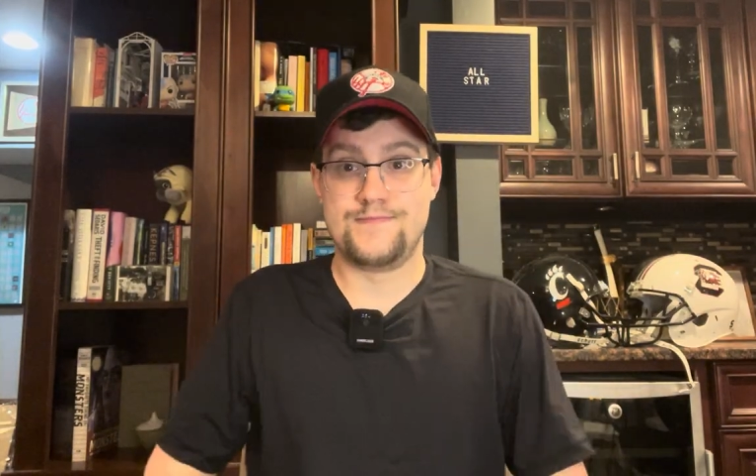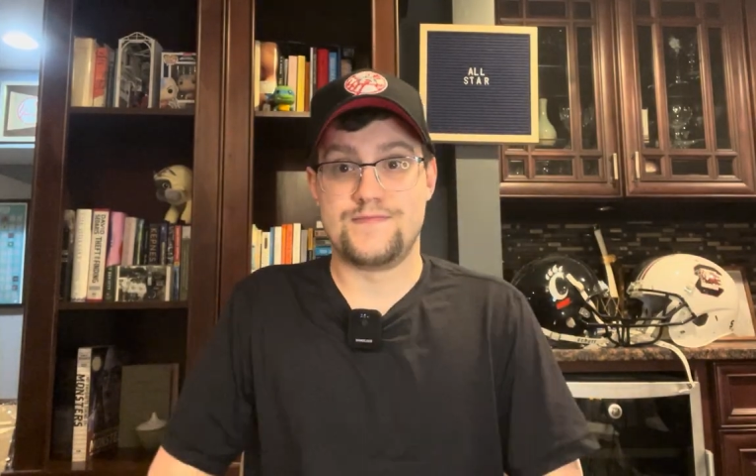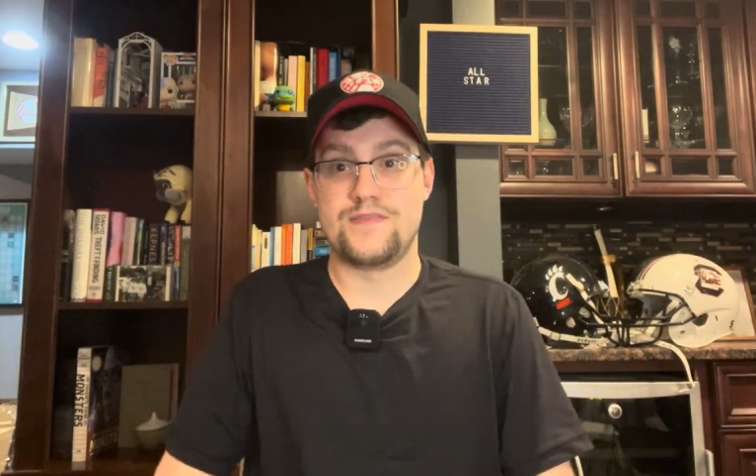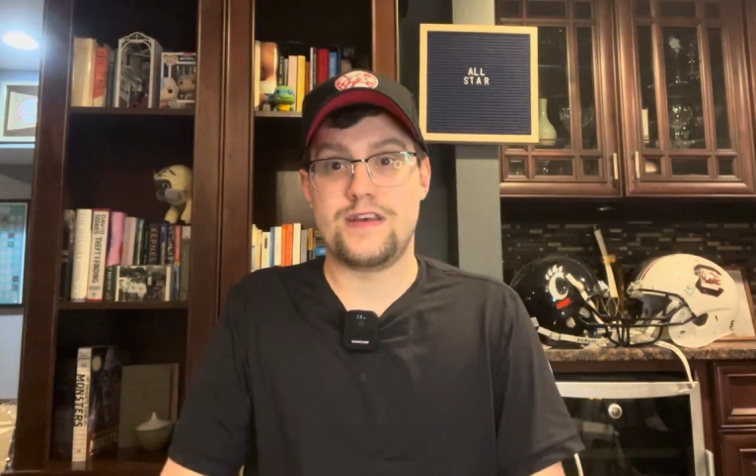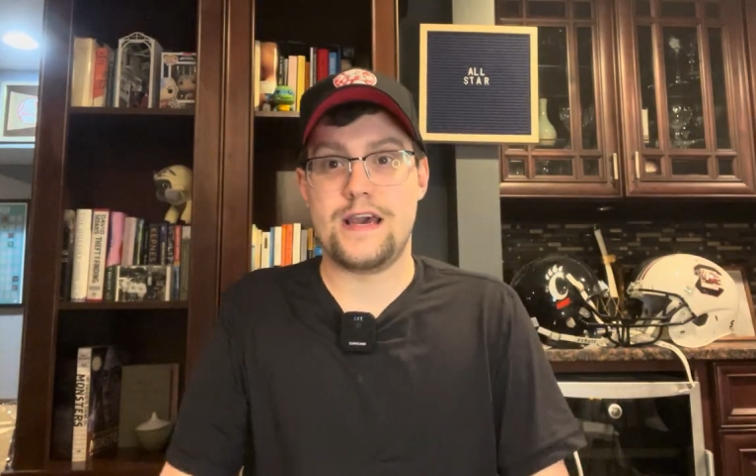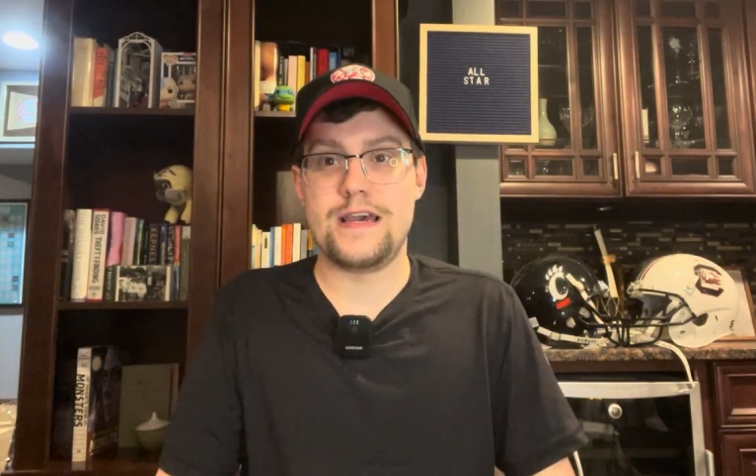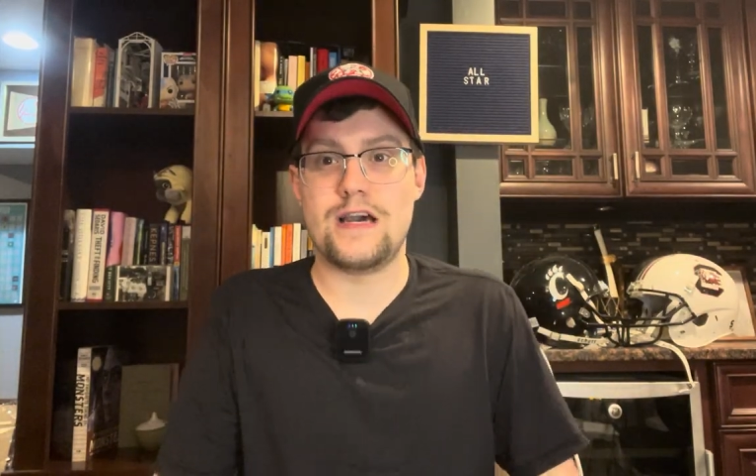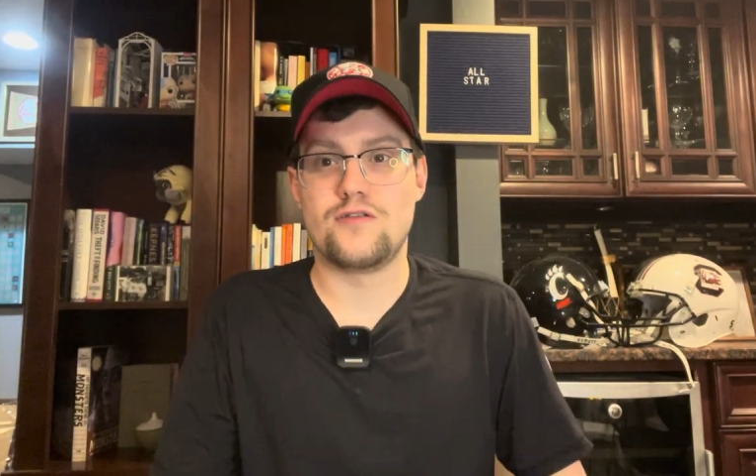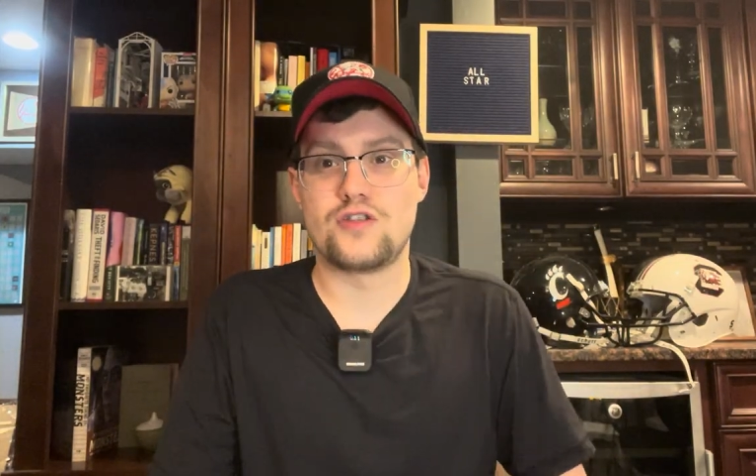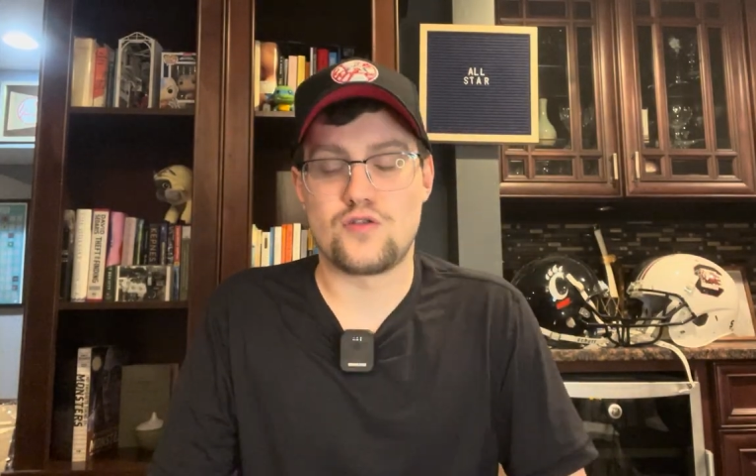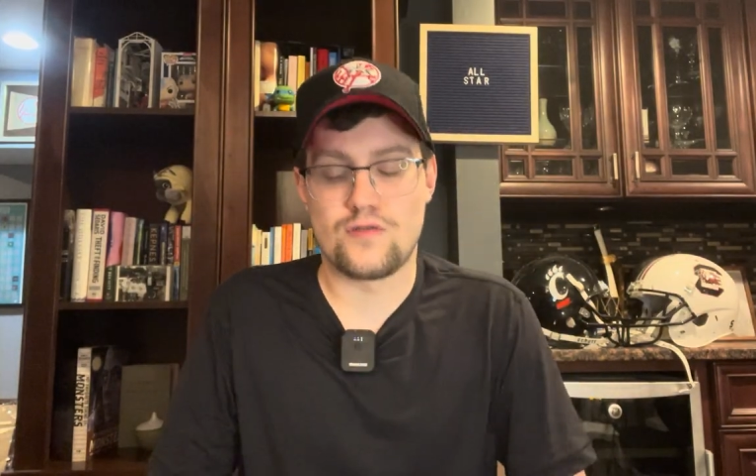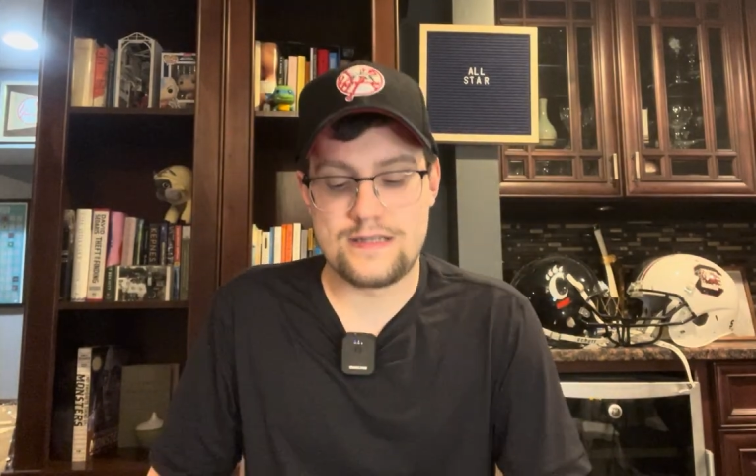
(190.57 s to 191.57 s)
for the AL
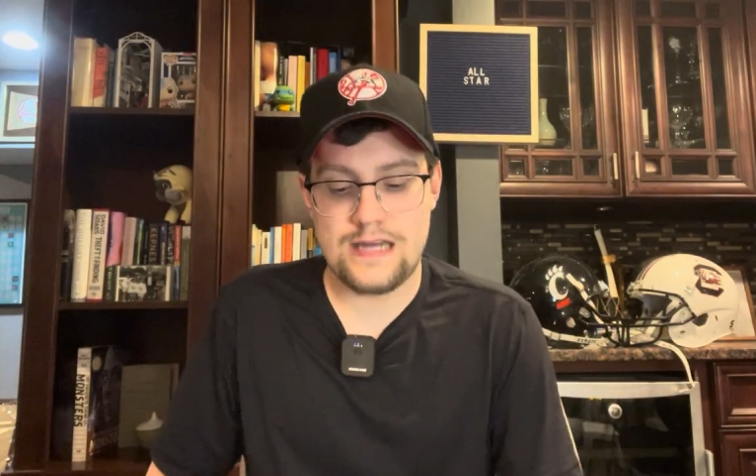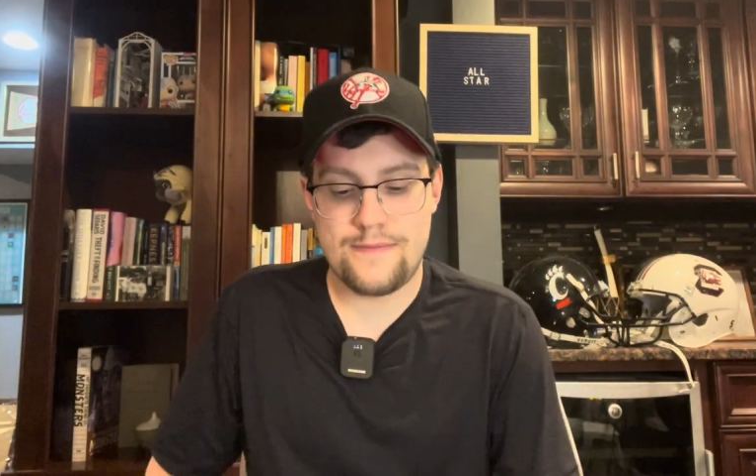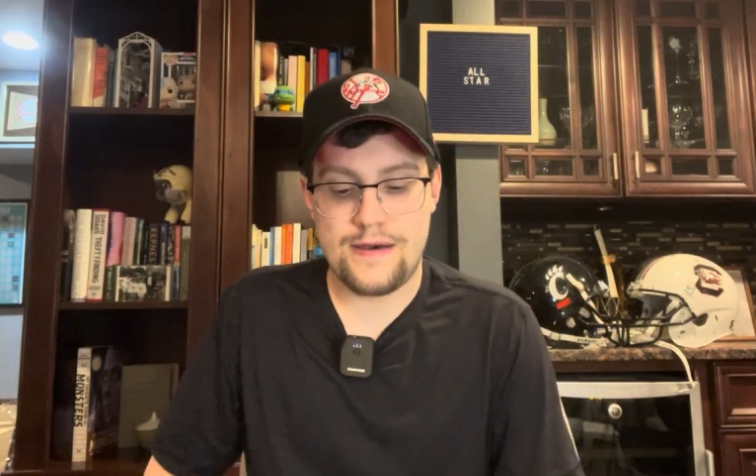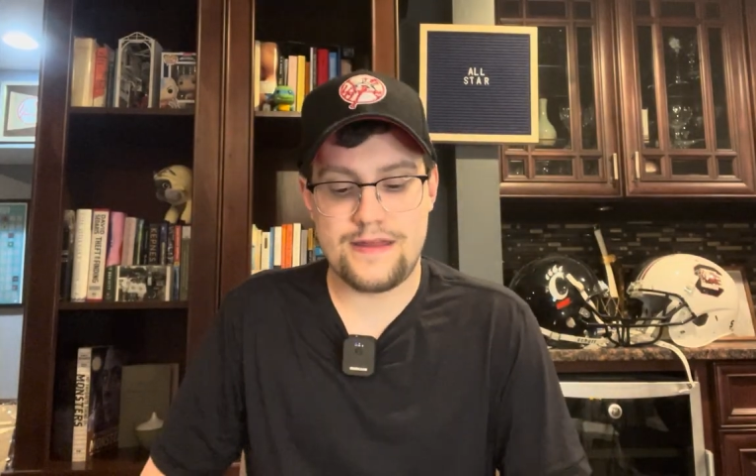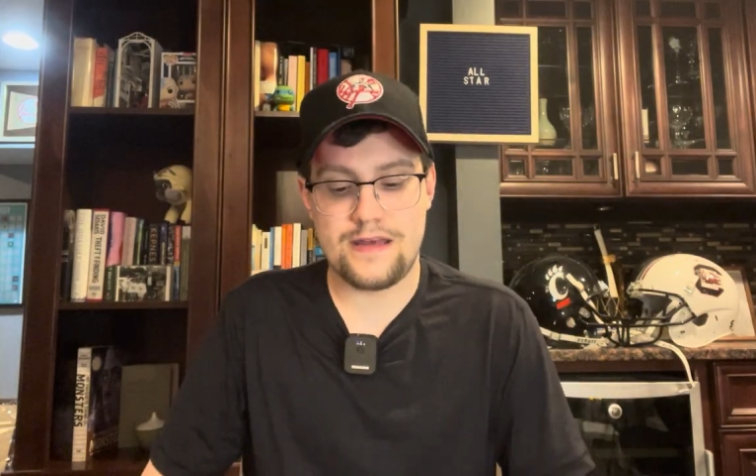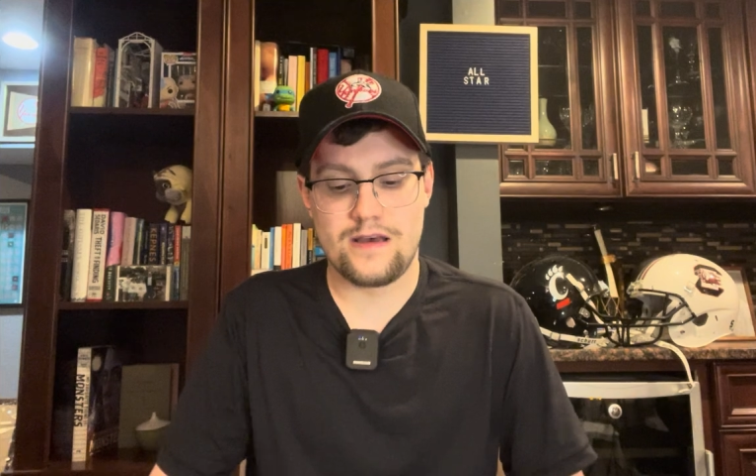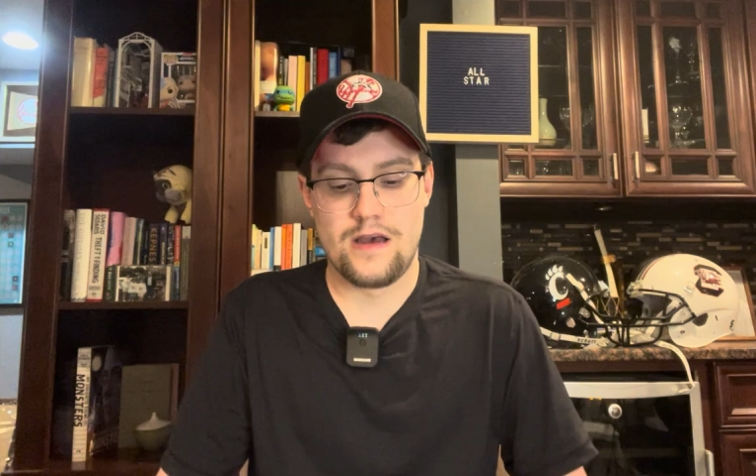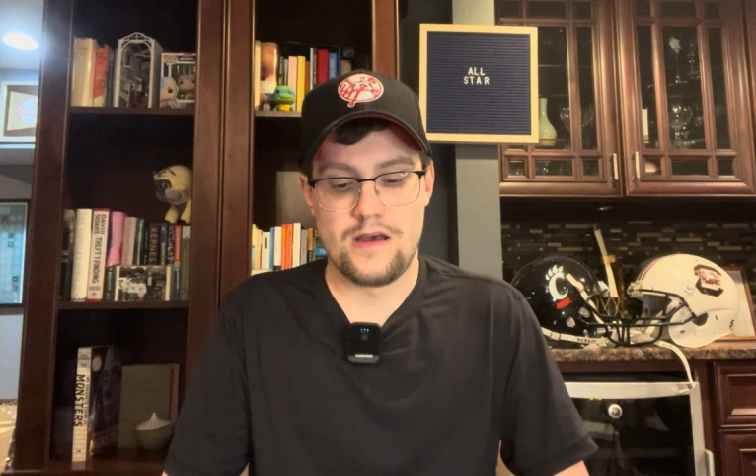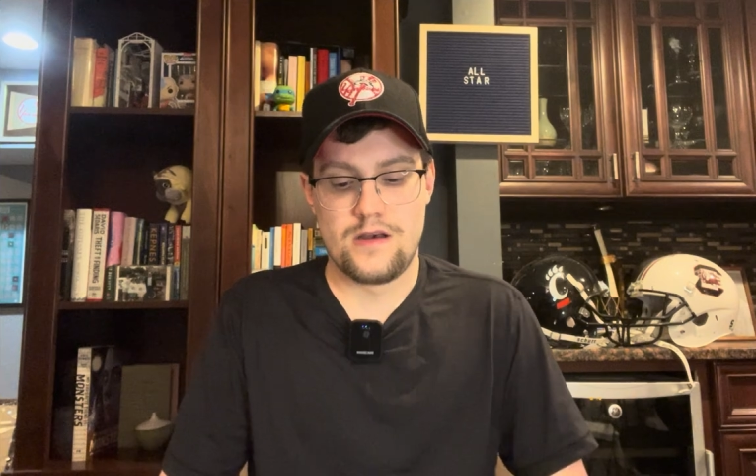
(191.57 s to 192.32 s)
and shortstop. I think